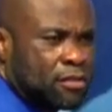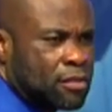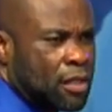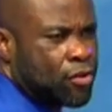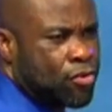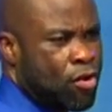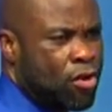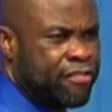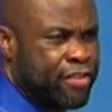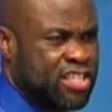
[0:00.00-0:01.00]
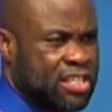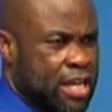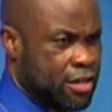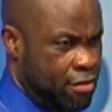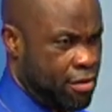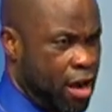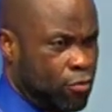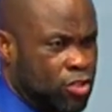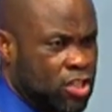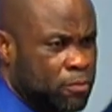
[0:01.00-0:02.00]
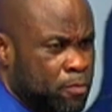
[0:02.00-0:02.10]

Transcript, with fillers: I don't know if he stayed around.